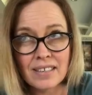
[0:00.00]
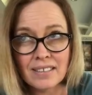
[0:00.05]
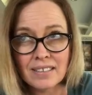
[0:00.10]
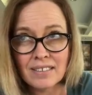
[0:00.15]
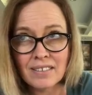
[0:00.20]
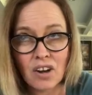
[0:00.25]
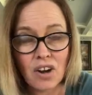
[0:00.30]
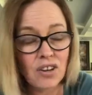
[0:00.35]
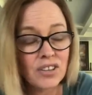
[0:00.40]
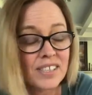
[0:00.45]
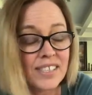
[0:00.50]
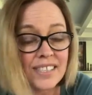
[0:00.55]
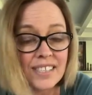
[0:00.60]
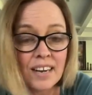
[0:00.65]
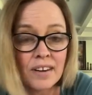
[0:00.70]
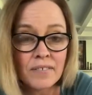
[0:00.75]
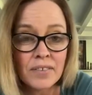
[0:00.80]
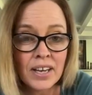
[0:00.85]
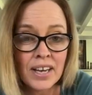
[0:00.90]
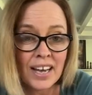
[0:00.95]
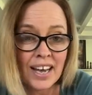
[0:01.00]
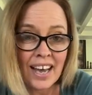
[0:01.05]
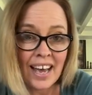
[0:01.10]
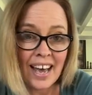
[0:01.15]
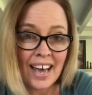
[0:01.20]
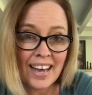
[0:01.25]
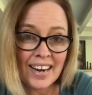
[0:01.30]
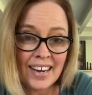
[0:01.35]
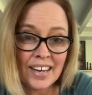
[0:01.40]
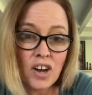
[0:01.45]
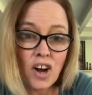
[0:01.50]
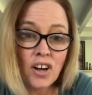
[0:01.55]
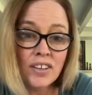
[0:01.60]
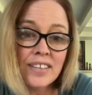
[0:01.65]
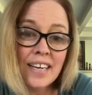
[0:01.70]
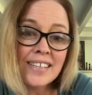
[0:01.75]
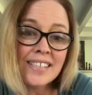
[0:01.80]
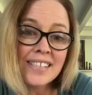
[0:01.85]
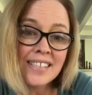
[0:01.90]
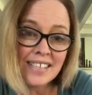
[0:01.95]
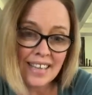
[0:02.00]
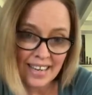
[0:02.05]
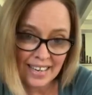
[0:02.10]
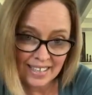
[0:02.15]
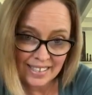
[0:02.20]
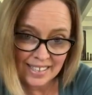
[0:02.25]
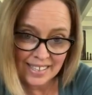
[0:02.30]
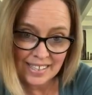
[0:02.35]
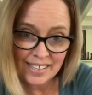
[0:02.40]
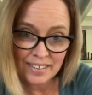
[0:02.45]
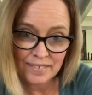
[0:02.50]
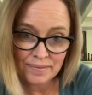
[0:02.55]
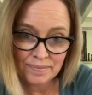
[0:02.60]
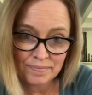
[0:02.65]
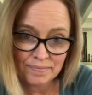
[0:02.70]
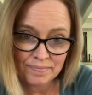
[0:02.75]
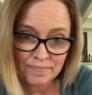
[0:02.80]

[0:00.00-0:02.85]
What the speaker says: and all this stuff, and I called that science.